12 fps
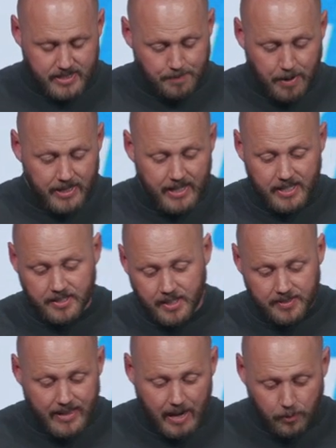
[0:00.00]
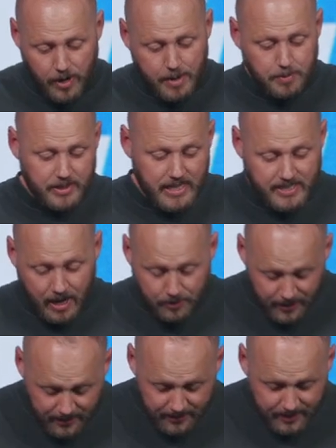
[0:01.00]
I might not have done it that way, but that's how
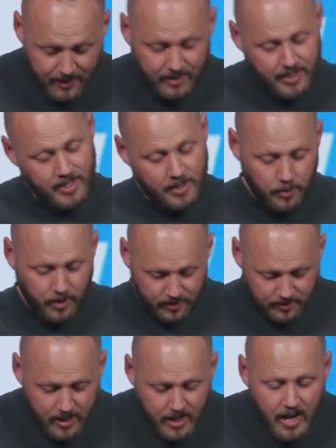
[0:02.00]
he did it, and it worked.